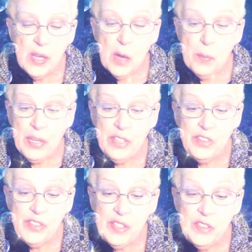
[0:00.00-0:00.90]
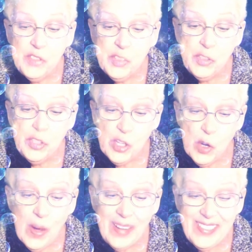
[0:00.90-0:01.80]
But it's easier to know I
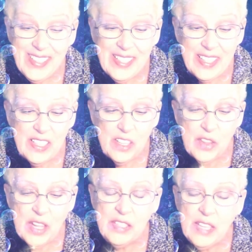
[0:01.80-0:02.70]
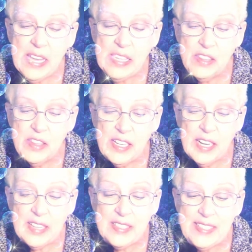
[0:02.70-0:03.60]
did it than to hate that I
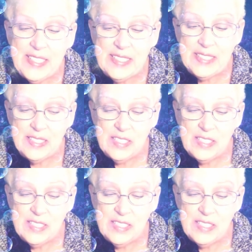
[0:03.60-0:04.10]
didn't.